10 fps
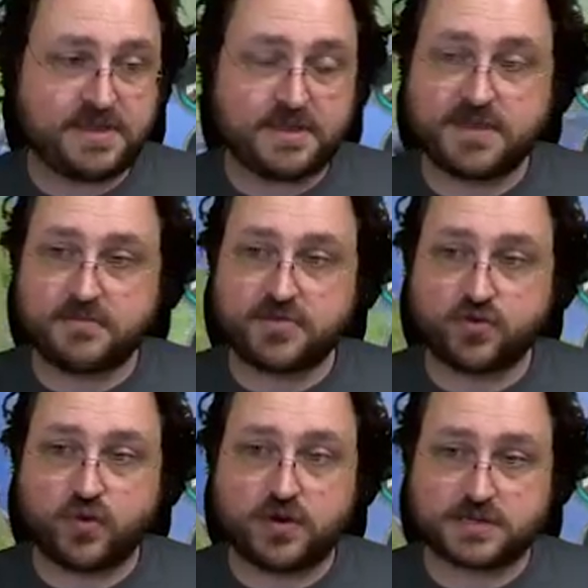tempted to
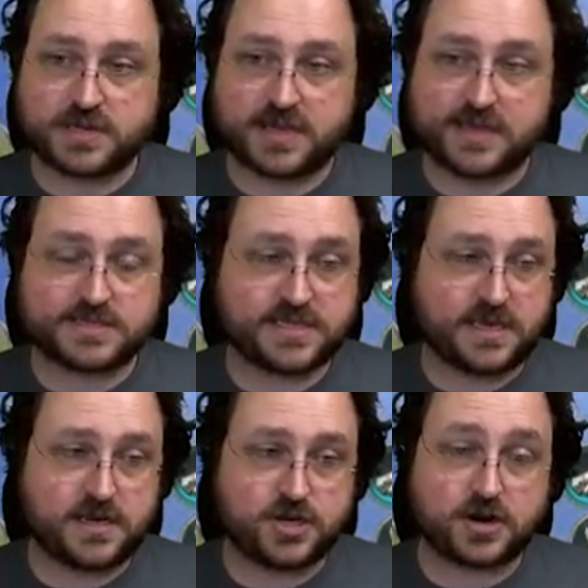build walls in case
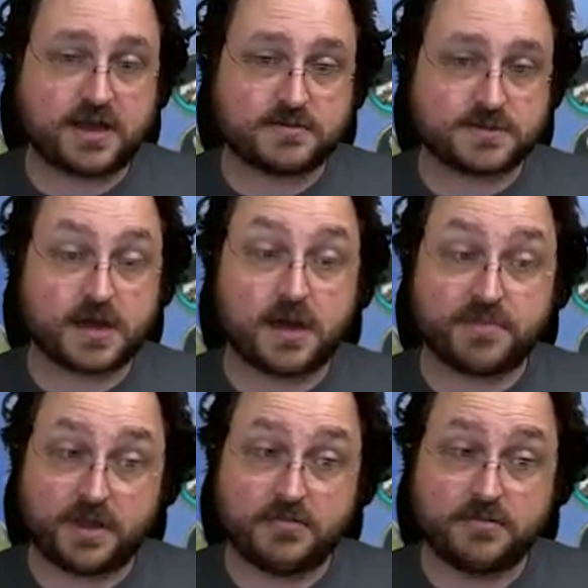the Dark Elves get uppity.